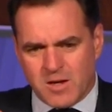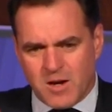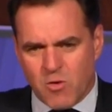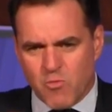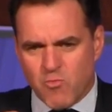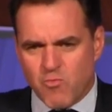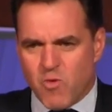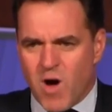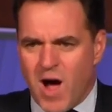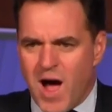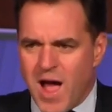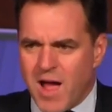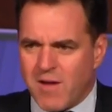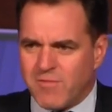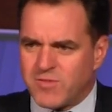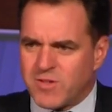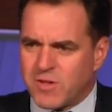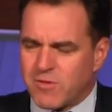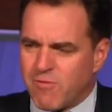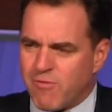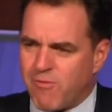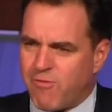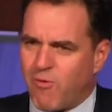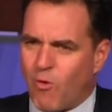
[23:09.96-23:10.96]

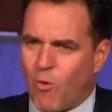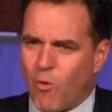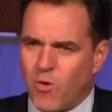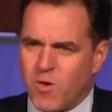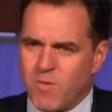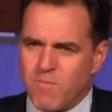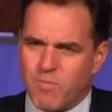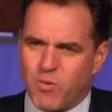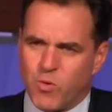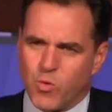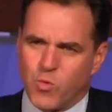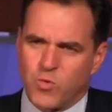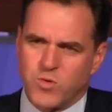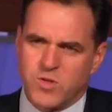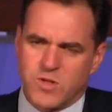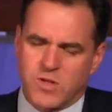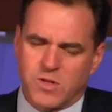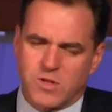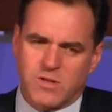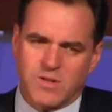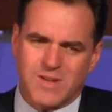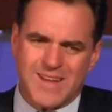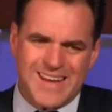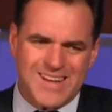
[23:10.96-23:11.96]
arrived at four
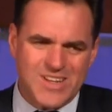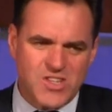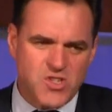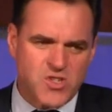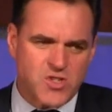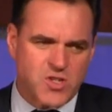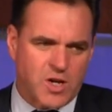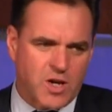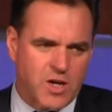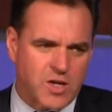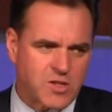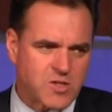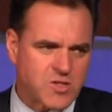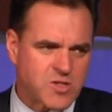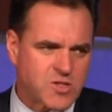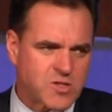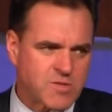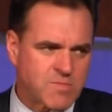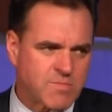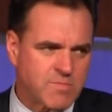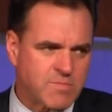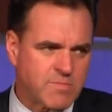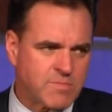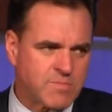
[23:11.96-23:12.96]
important
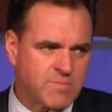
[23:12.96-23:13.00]
insights